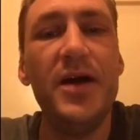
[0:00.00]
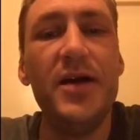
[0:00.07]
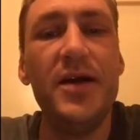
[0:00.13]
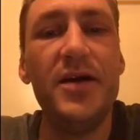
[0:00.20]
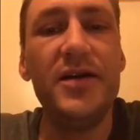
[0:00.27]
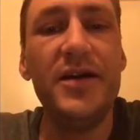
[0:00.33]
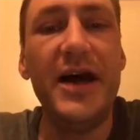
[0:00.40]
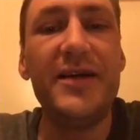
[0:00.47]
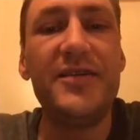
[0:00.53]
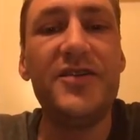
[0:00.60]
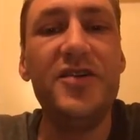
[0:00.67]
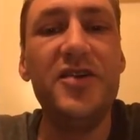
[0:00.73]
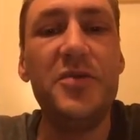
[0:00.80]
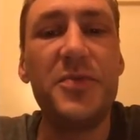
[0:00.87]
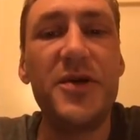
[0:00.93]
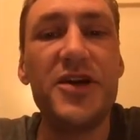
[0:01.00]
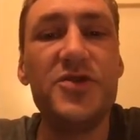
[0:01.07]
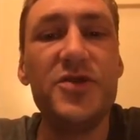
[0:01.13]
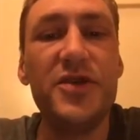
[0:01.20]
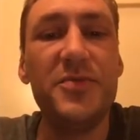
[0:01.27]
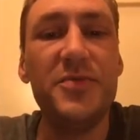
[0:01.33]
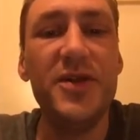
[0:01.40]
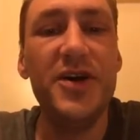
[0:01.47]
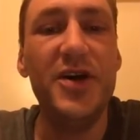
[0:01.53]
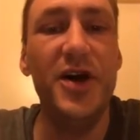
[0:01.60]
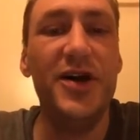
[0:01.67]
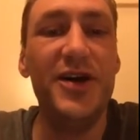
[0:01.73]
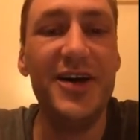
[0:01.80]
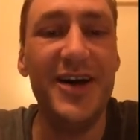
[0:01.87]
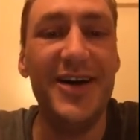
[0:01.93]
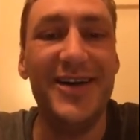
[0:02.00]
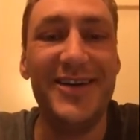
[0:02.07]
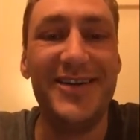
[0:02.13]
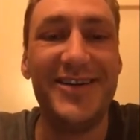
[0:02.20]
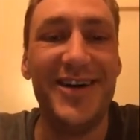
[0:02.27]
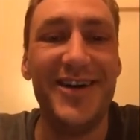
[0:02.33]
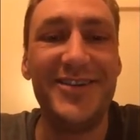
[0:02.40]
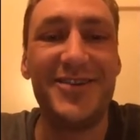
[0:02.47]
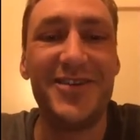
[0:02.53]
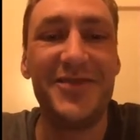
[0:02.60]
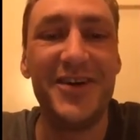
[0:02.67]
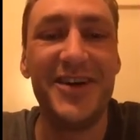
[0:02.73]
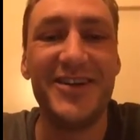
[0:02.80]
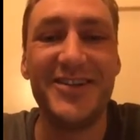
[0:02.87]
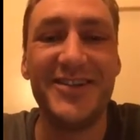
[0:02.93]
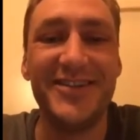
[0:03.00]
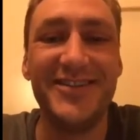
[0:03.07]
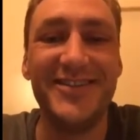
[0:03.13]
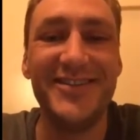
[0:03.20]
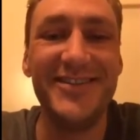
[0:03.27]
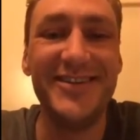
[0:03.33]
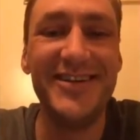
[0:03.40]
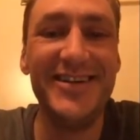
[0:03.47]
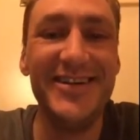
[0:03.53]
your last toothbrush was blue. Controversial.